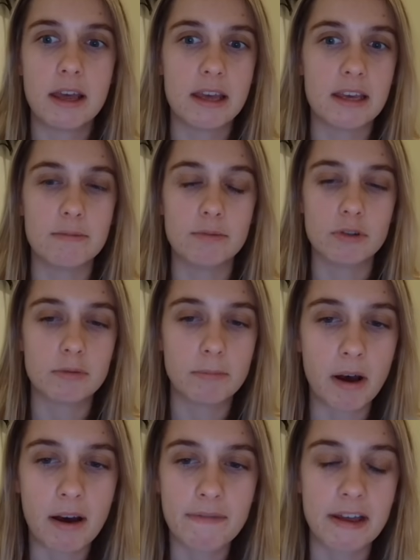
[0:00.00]
He was
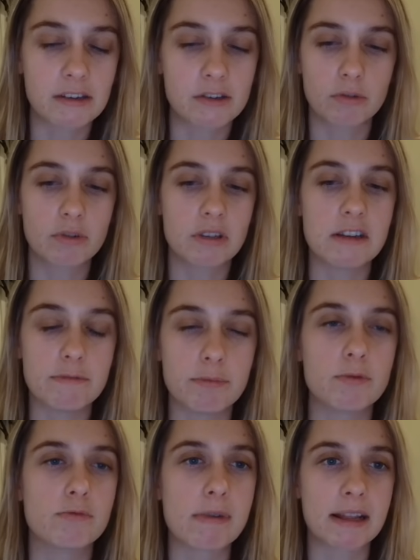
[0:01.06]
part of that sort of Steve
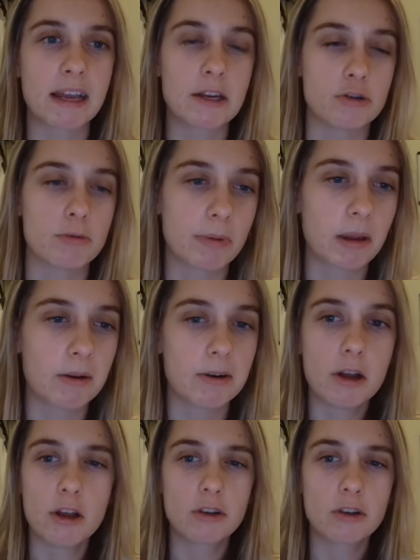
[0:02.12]
Bruce relegation period,